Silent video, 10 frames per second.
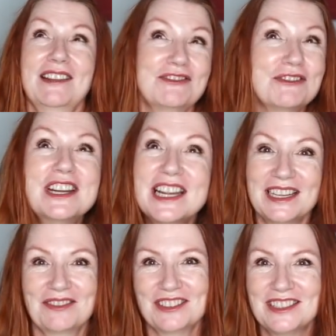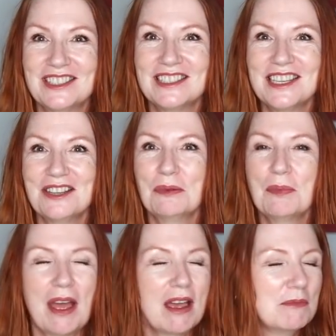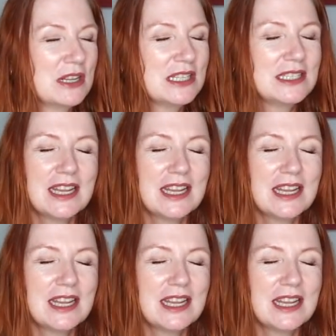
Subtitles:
really wanted to do, but I'm in